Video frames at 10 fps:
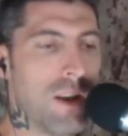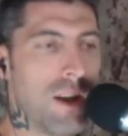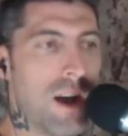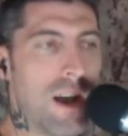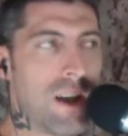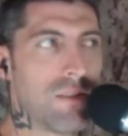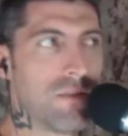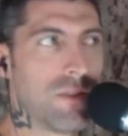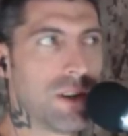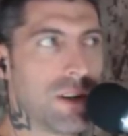I
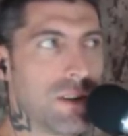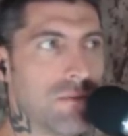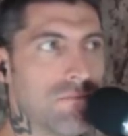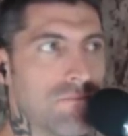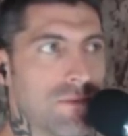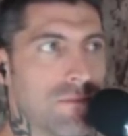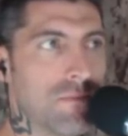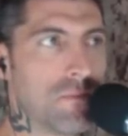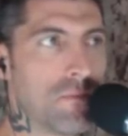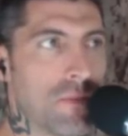have
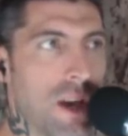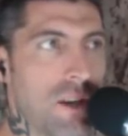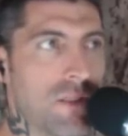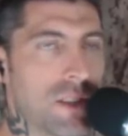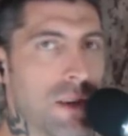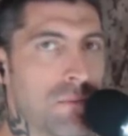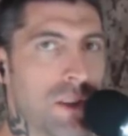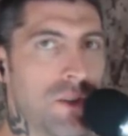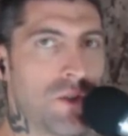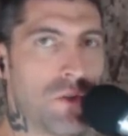
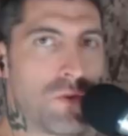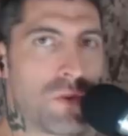attempted to